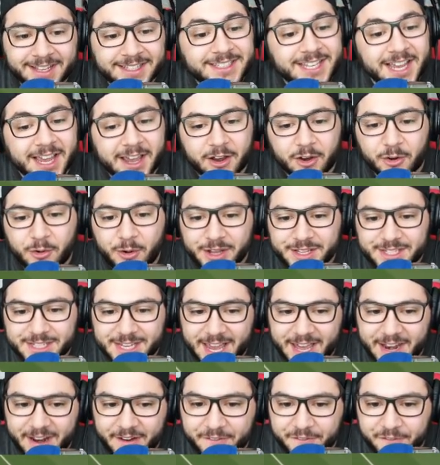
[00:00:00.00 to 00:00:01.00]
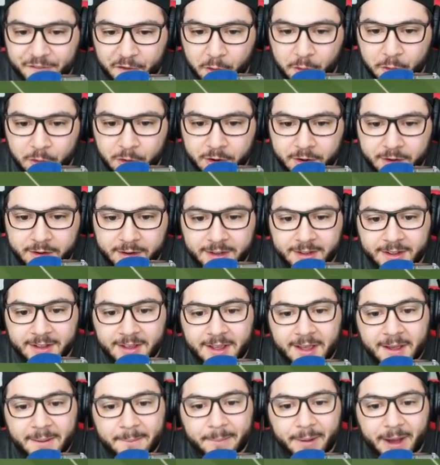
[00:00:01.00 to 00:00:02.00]
Teo was getting forward,
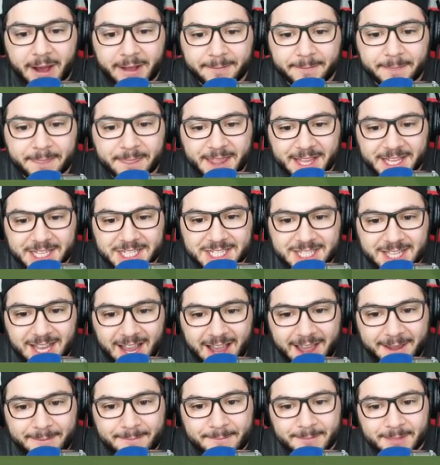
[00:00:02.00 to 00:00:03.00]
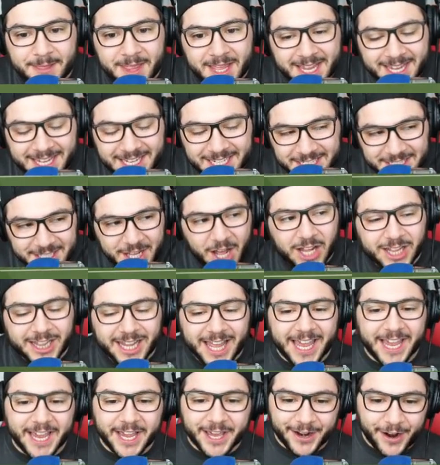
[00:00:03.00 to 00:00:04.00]
but this time he's not
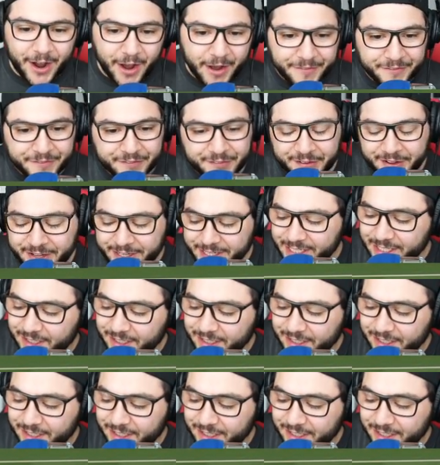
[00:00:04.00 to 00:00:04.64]
laying it off.